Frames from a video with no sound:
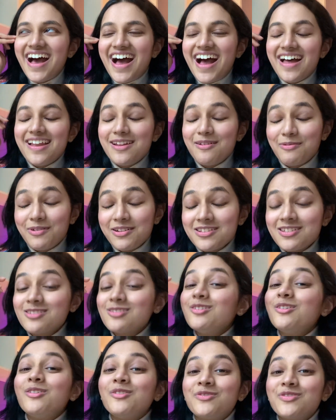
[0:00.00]
And I went to
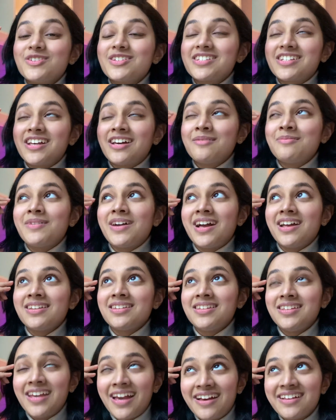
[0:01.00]
the offers tab,
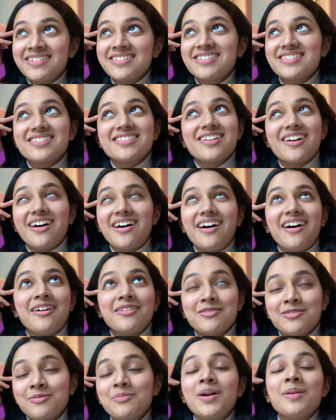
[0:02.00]
and yes, under my